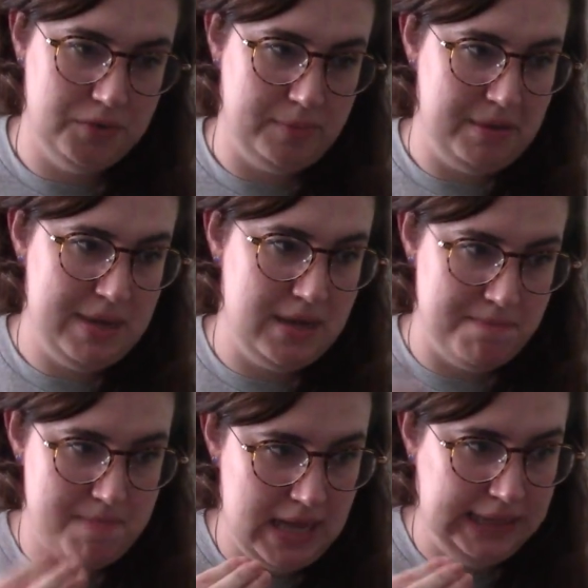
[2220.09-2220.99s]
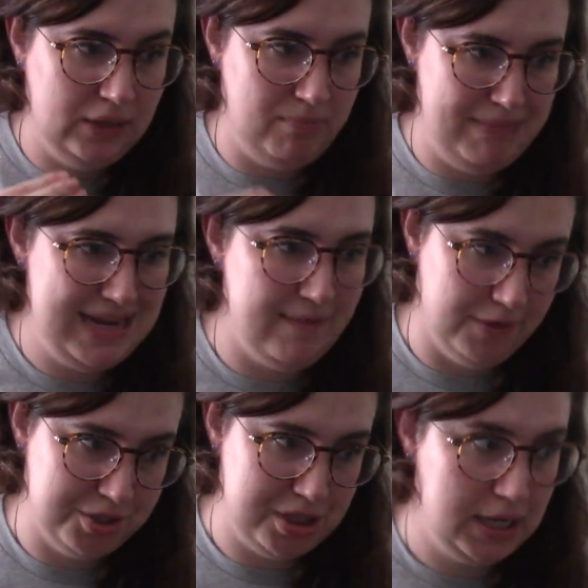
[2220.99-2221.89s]
So I'm going to make a little mini
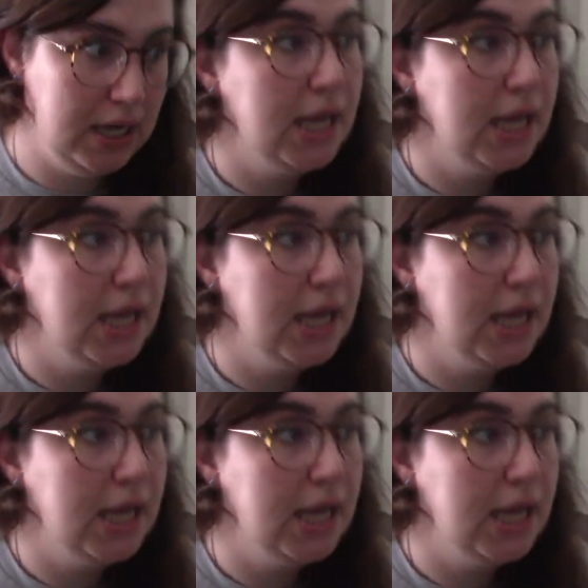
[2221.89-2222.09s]
version